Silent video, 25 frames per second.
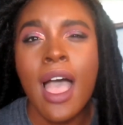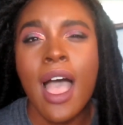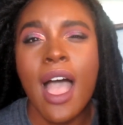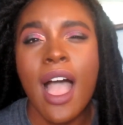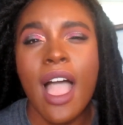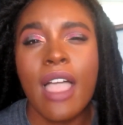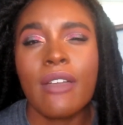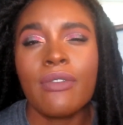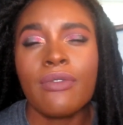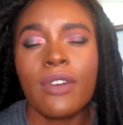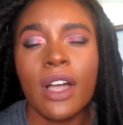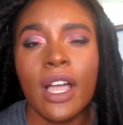
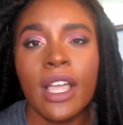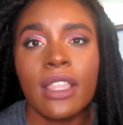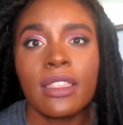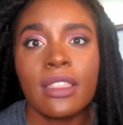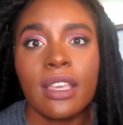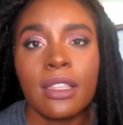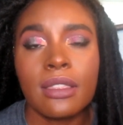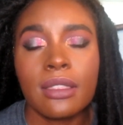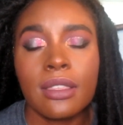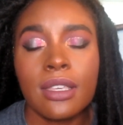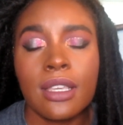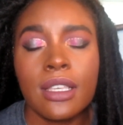I find
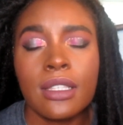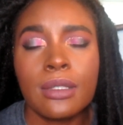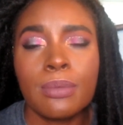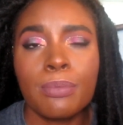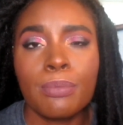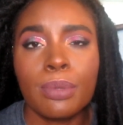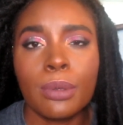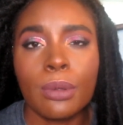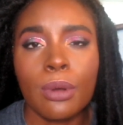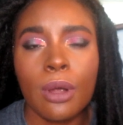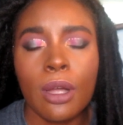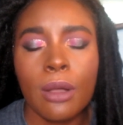that these
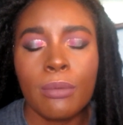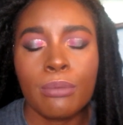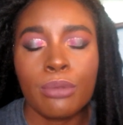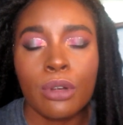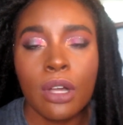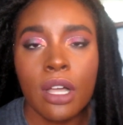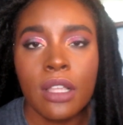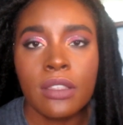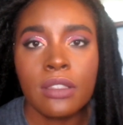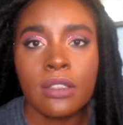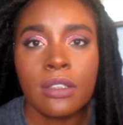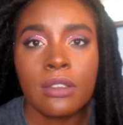
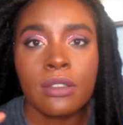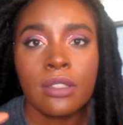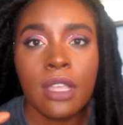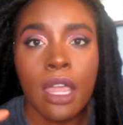bronzers